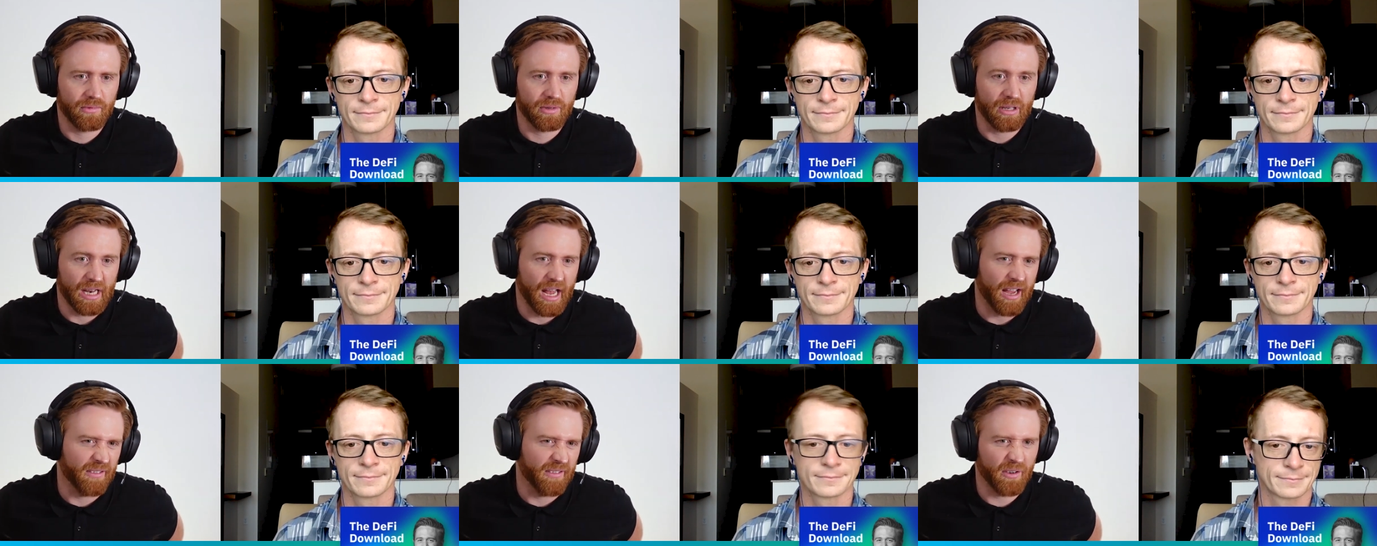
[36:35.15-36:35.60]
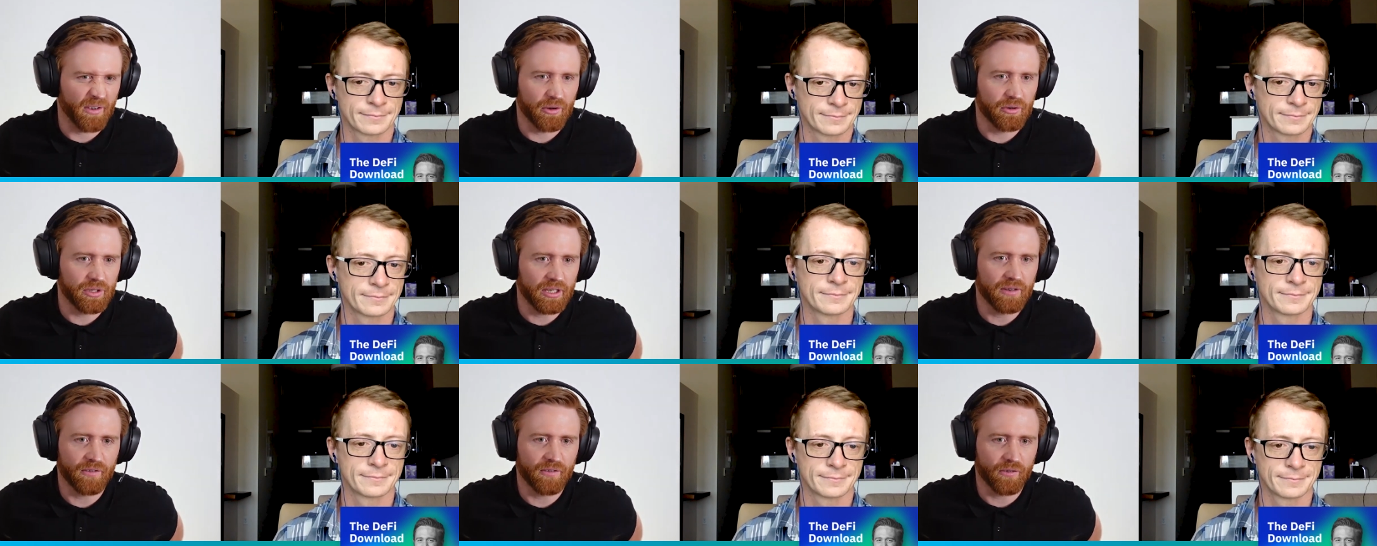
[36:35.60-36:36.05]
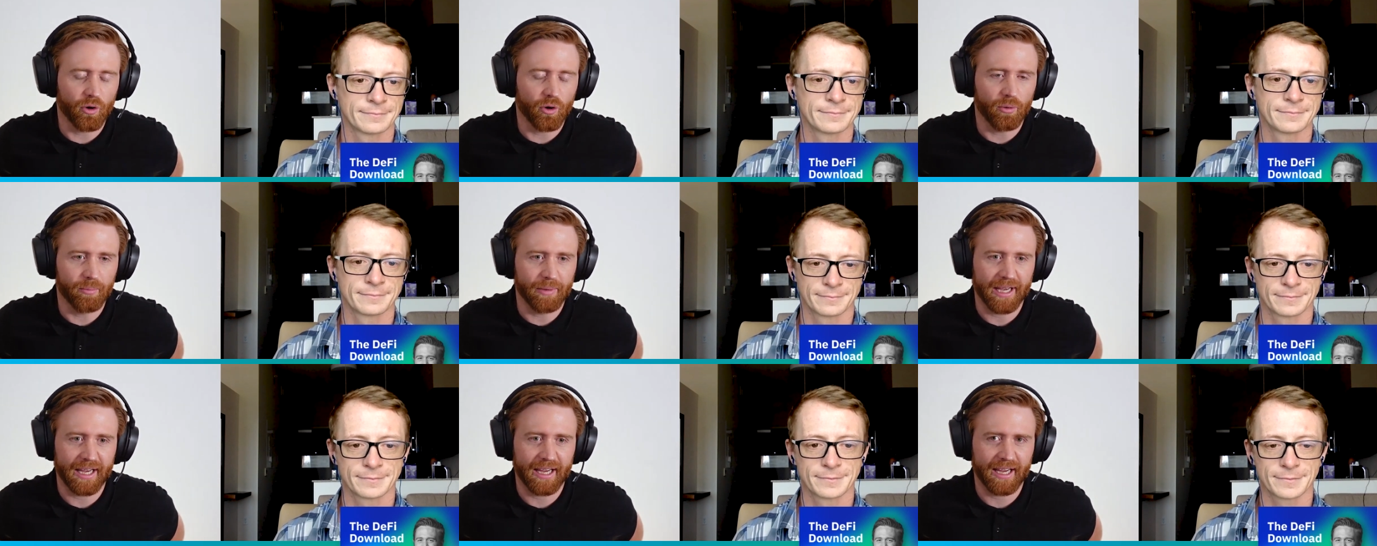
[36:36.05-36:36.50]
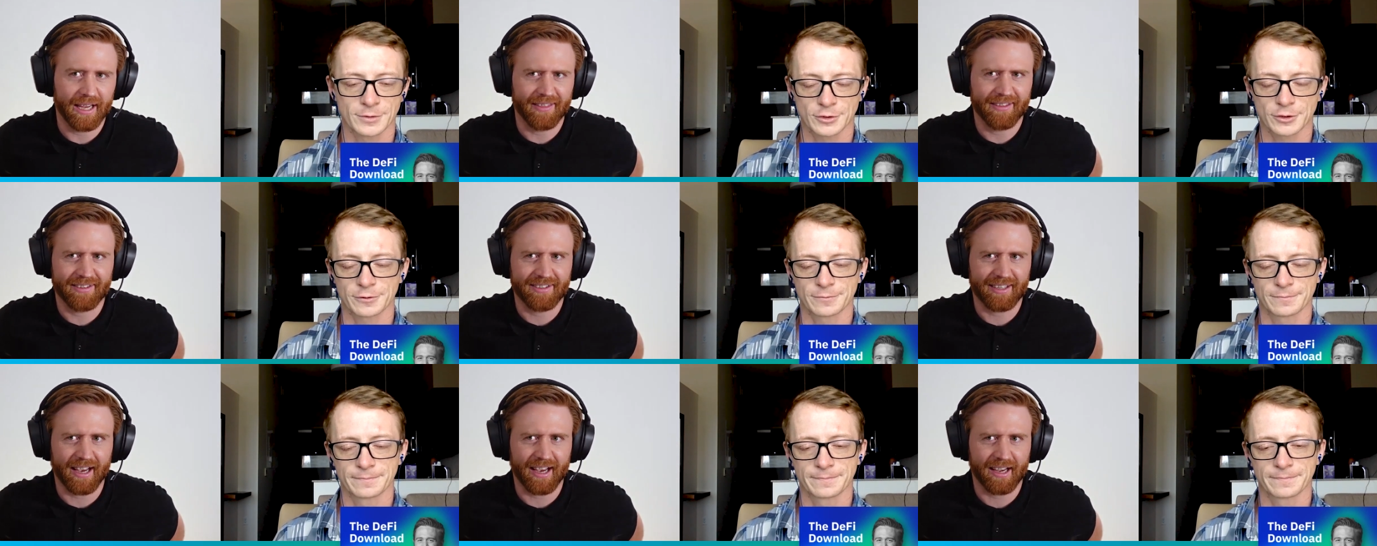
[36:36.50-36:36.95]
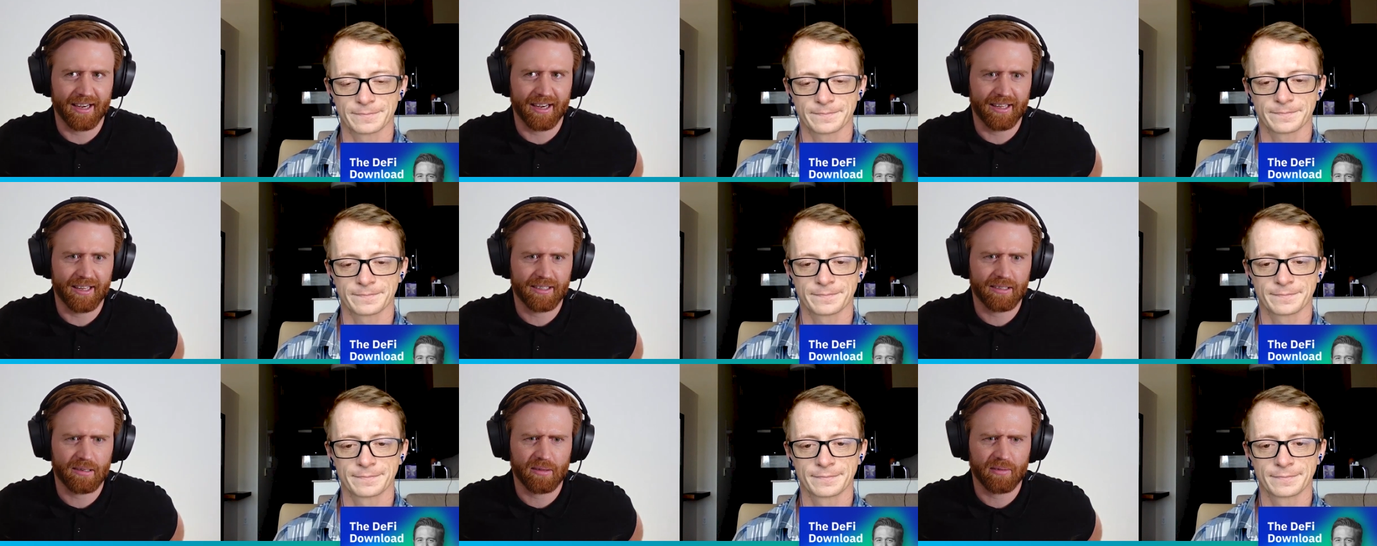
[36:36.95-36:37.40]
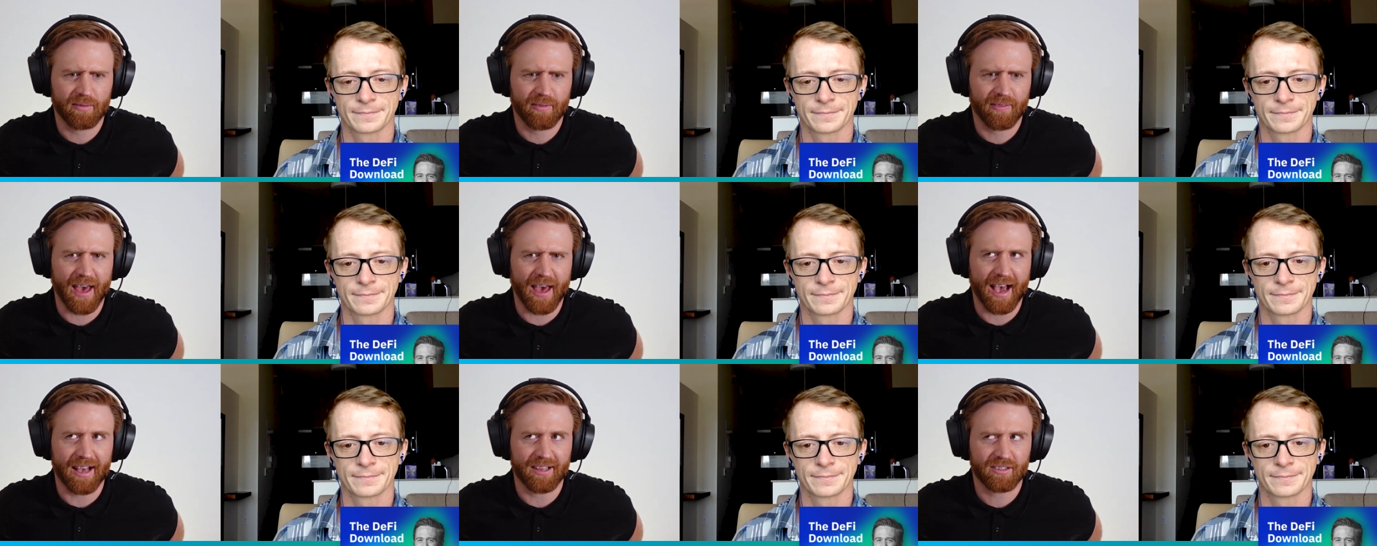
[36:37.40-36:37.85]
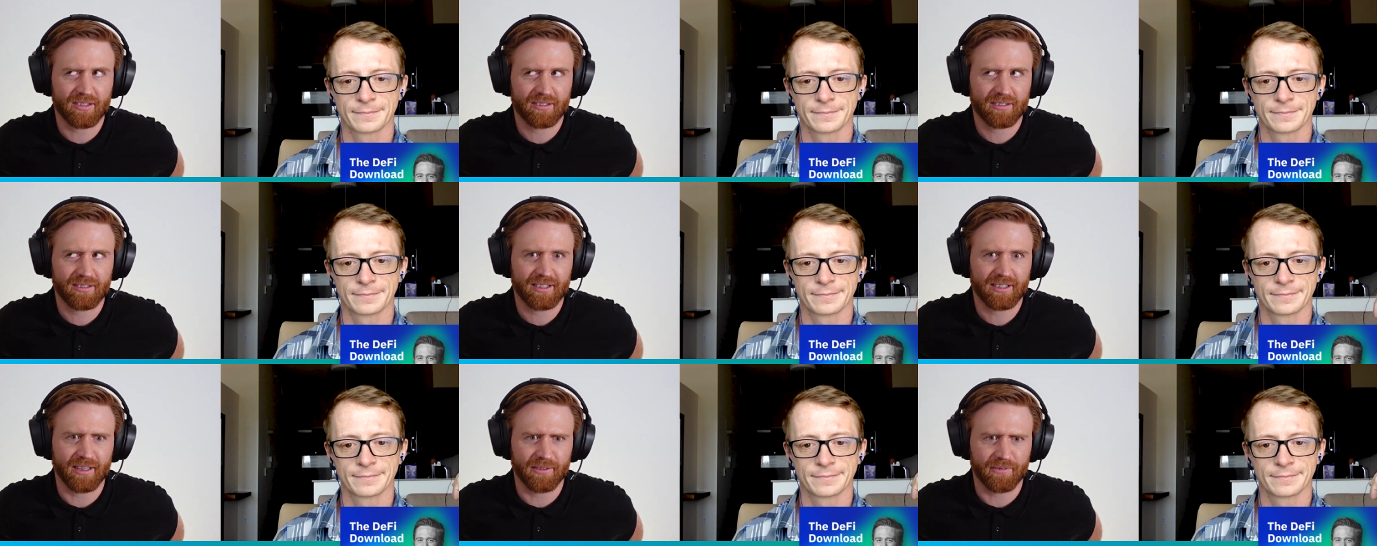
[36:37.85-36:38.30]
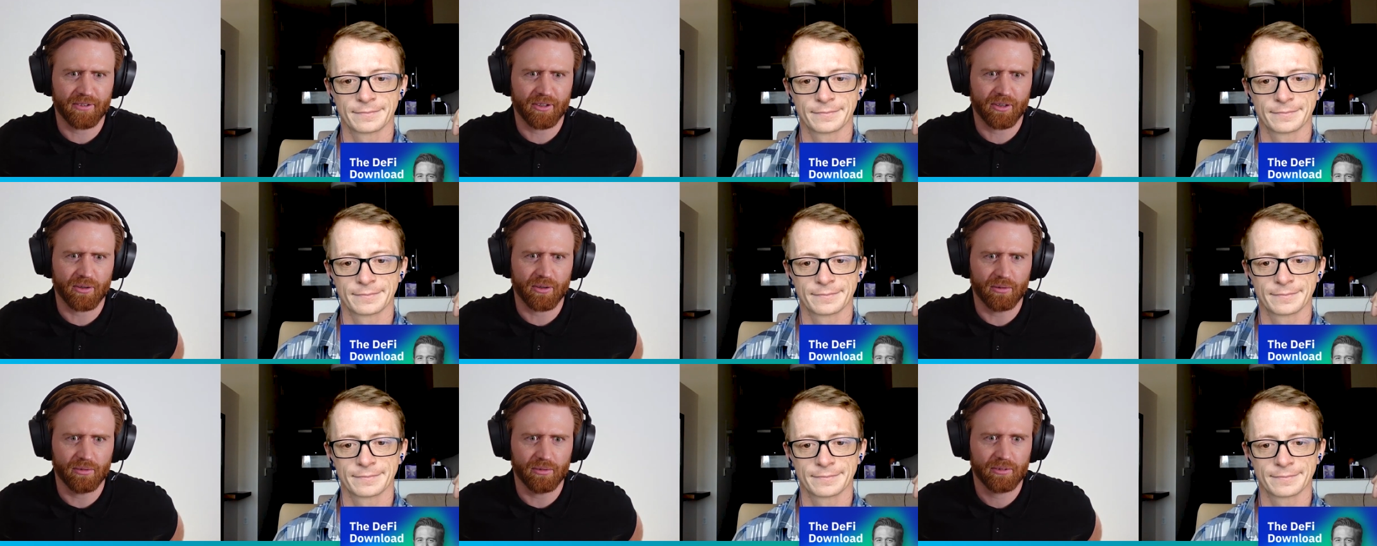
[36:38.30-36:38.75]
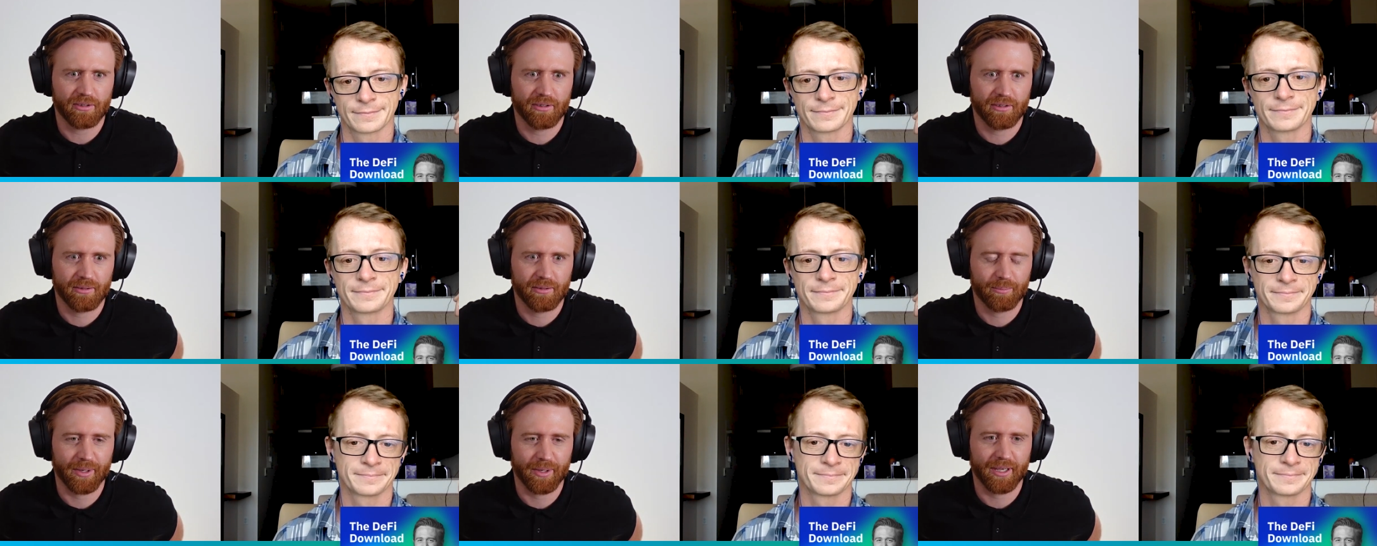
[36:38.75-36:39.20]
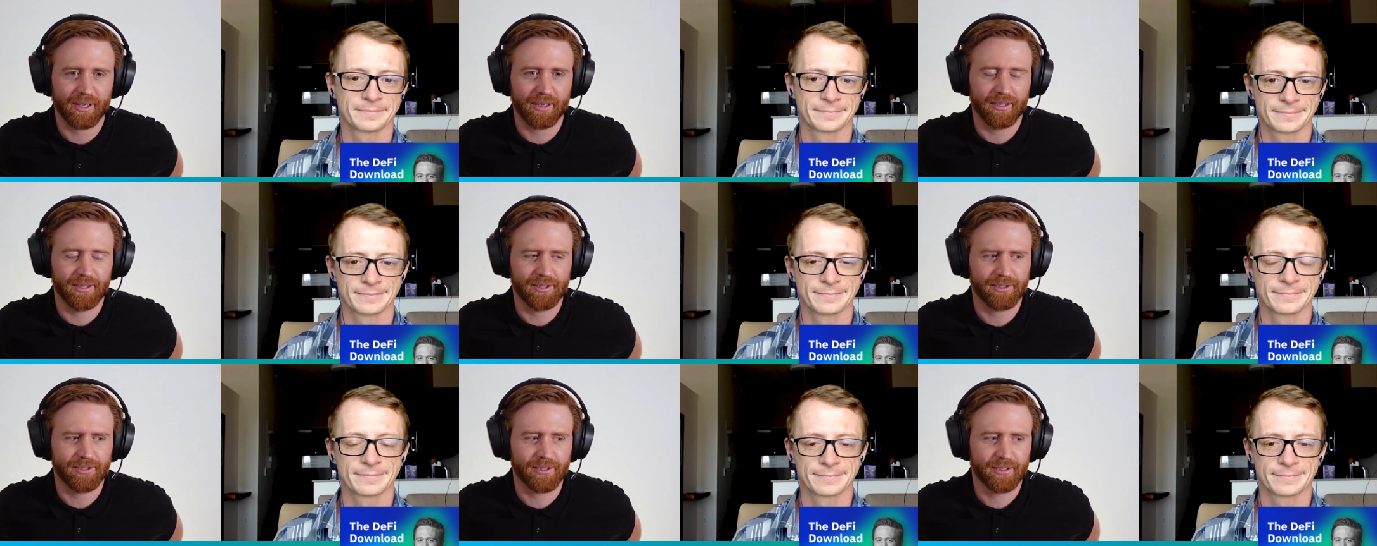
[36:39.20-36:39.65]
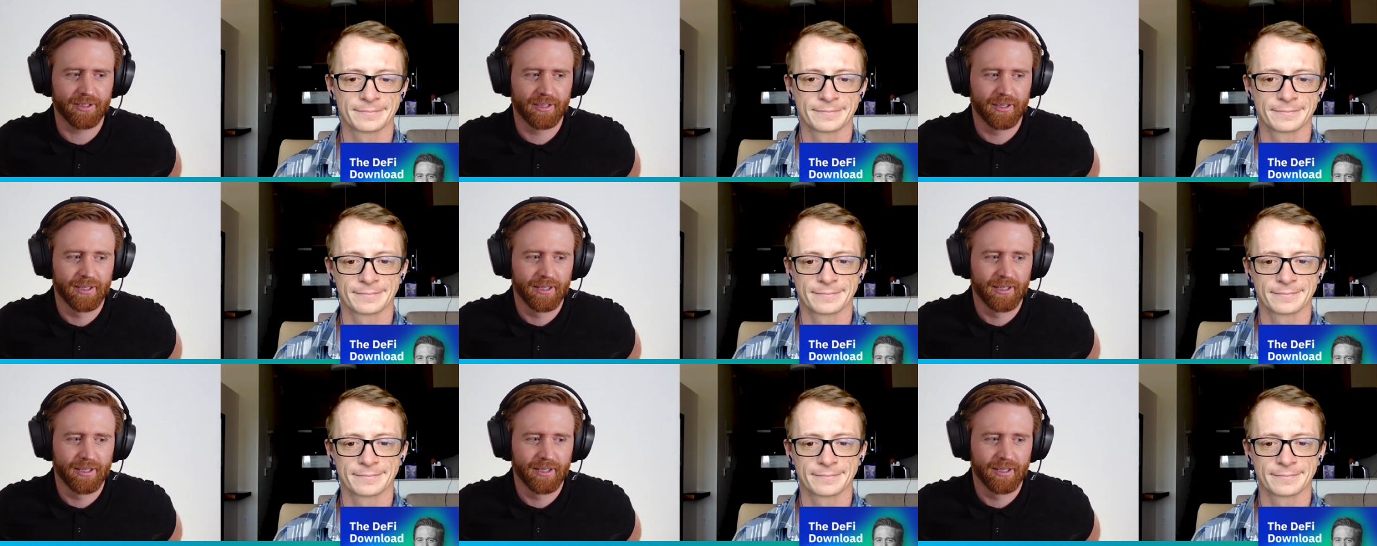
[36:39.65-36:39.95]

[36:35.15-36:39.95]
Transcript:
Speaker 1: like voted for me. Sure. And the second is that's difficult because